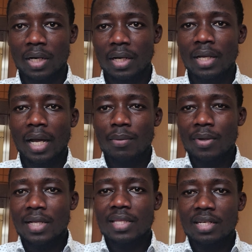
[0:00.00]
and what are
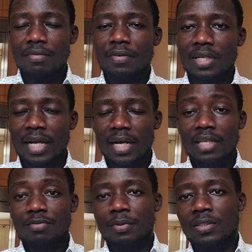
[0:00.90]
the different career
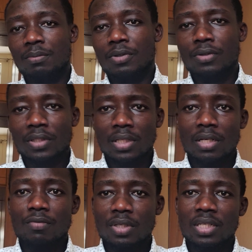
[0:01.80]
spaces, because at the end of
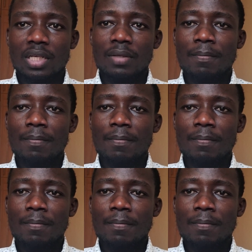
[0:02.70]
the day,